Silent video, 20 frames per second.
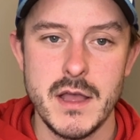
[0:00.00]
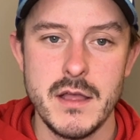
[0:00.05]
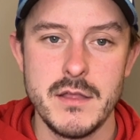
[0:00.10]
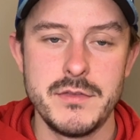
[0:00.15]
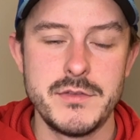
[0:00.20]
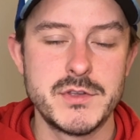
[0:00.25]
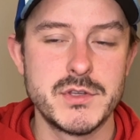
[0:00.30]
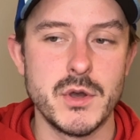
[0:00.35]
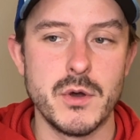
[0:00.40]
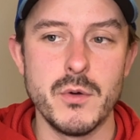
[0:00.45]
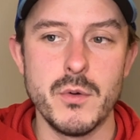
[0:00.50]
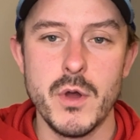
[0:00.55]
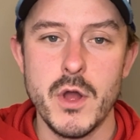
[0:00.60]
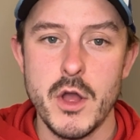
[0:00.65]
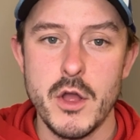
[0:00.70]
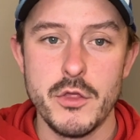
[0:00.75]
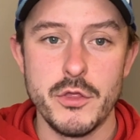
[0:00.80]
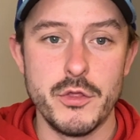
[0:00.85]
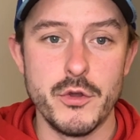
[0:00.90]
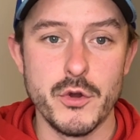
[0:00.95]
So
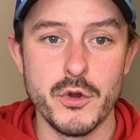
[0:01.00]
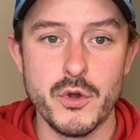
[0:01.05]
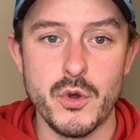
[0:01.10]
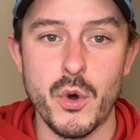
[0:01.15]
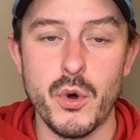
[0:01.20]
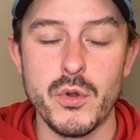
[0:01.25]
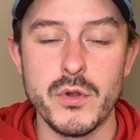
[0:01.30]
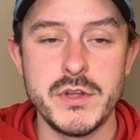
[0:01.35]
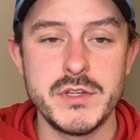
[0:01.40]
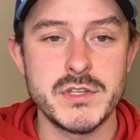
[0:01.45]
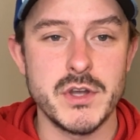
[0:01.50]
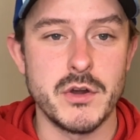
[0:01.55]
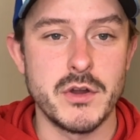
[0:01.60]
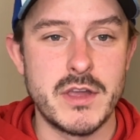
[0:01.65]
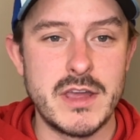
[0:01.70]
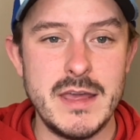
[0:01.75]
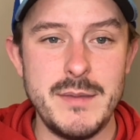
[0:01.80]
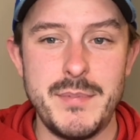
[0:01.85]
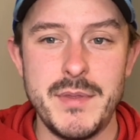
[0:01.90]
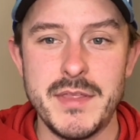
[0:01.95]
their goalies are
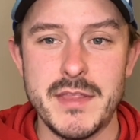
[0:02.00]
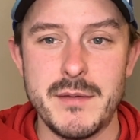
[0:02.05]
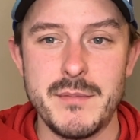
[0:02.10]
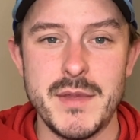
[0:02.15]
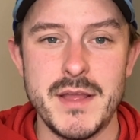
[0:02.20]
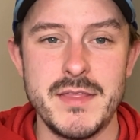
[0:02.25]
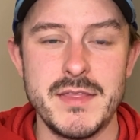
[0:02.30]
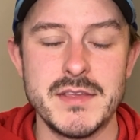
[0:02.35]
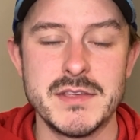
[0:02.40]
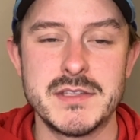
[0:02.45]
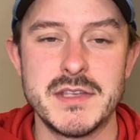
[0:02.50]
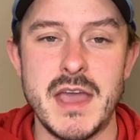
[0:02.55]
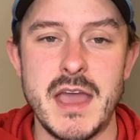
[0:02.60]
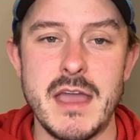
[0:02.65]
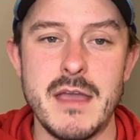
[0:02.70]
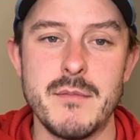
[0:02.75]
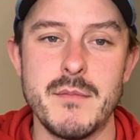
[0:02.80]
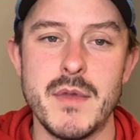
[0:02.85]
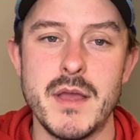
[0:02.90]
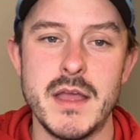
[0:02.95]
keeping them in this
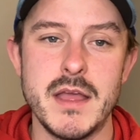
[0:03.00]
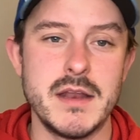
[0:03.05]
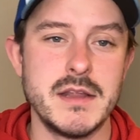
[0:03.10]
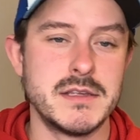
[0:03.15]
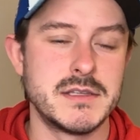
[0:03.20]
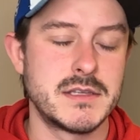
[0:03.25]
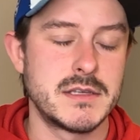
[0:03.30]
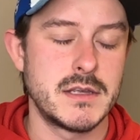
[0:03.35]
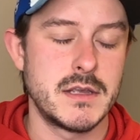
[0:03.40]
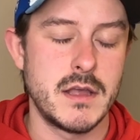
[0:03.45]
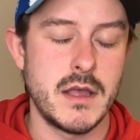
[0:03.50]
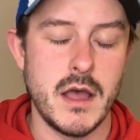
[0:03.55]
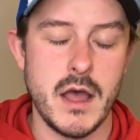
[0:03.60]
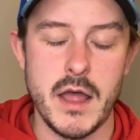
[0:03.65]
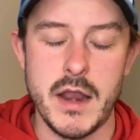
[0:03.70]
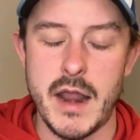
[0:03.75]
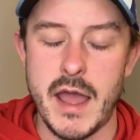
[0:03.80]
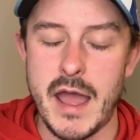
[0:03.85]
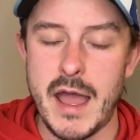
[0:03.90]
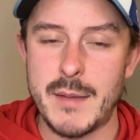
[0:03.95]
game. It is an
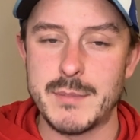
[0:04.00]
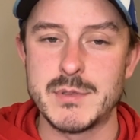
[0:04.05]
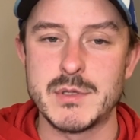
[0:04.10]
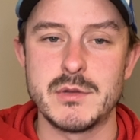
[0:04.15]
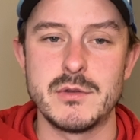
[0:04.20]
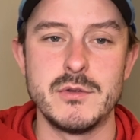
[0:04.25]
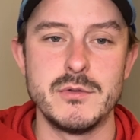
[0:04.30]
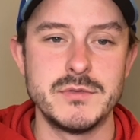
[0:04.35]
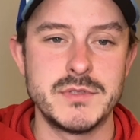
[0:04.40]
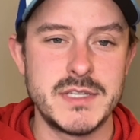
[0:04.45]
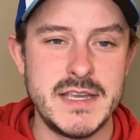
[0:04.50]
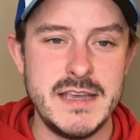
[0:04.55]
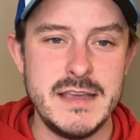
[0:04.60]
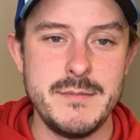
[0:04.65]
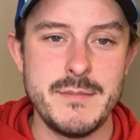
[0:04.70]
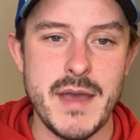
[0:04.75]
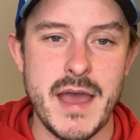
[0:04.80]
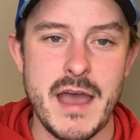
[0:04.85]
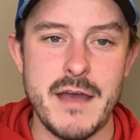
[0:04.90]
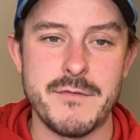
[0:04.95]
absolute
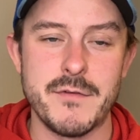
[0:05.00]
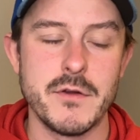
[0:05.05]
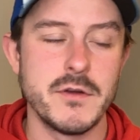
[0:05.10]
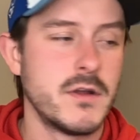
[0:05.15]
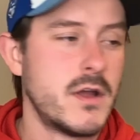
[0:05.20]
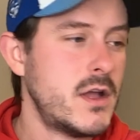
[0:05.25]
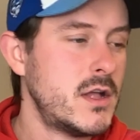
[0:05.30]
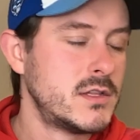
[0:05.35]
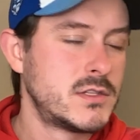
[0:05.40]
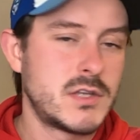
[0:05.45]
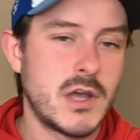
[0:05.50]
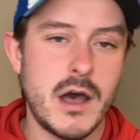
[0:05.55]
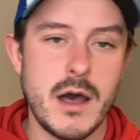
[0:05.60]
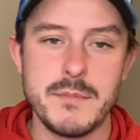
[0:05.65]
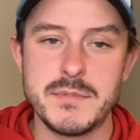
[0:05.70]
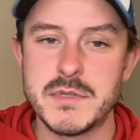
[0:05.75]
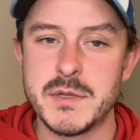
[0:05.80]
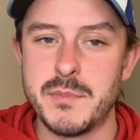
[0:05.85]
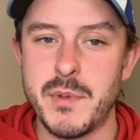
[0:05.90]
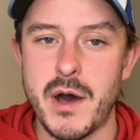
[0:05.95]
team effort, top
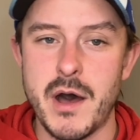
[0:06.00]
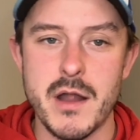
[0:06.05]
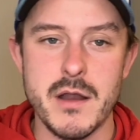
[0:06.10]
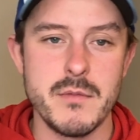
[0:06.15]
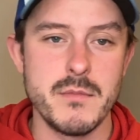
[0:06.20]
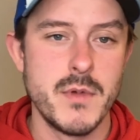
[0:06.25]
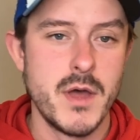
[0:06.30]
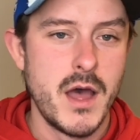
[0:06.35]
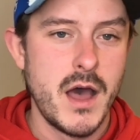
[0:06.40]
to bottom.